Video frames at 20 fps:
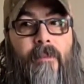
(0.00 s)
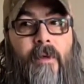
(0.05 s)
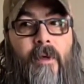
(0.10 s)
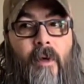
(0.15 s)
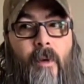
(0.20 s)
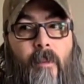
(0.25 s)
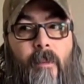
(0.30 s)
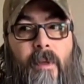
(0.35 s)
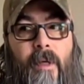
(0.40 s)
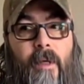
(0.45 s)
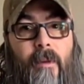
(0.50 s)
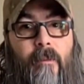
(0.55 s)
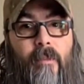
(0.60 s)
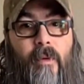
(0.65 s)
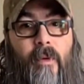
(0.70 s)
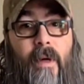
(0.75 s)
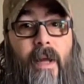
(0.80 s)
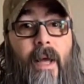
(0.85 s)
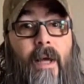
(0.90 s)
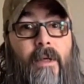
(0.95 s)
you know, being
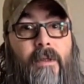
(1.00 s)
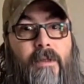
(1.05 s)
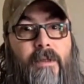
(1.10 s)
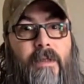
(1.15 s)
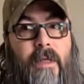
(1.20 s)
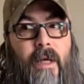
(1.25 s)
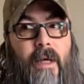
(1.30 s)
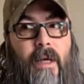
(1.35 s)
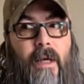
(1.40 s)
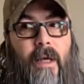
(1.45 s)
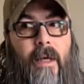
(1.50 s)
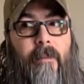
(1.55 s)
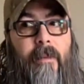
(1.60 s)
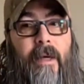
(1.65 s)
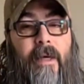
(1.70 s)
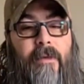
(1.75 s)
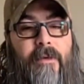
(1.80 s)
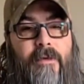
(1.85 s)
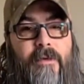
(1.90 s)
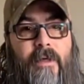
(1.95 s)
pronounced that, hey
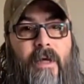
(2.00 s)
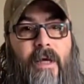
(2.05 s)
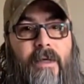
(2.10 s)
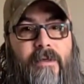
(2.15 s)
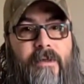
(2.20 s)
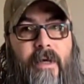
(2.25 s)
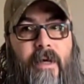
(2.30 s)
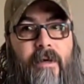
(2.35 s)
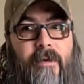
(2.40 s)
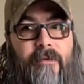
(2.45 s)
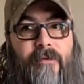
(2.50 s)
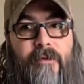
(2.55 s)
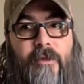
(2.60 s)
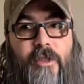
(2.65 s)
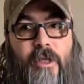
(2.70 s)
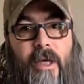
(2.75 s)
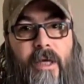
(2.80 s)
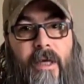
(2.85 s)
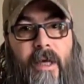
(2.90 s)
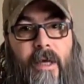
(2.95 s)
man, this guy's got a
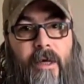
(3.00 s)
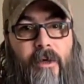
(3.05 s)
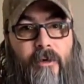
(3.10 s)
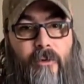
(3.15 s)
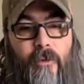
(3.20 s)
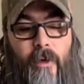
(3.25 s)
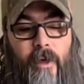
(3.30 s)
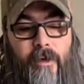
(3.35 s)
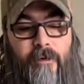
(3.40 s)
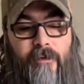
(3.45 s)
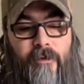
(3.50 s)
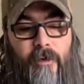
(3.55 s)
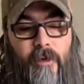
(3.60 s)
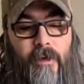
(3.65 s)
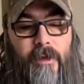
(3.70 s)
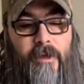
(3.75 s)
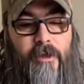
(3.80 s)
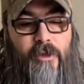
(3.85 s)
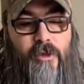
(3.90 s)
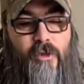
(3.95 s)
gigantic
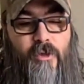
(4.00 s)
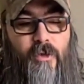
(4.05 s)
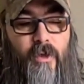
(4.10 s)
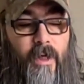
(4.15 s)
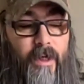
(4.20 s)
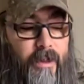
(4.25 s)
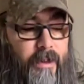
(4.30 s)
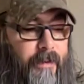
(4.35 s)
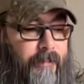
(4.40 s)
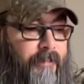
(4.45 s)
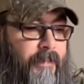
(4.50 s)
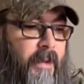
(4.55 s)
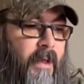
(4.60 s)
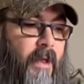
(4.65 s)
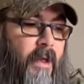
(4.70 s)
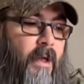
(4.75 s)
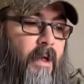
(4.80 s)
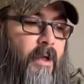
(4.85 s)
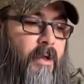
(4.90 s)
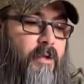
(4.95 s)
rifle in his truck.
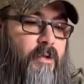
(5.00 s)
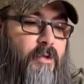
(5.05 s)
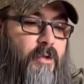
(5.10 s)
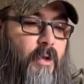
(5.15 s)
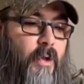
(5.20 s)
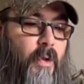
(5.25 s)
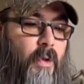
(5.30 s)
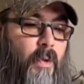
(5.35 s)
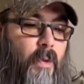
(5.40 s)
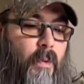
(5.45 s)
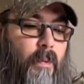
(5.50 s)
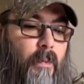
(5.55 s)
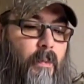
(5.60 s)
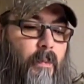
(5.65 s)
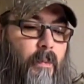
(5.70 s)
So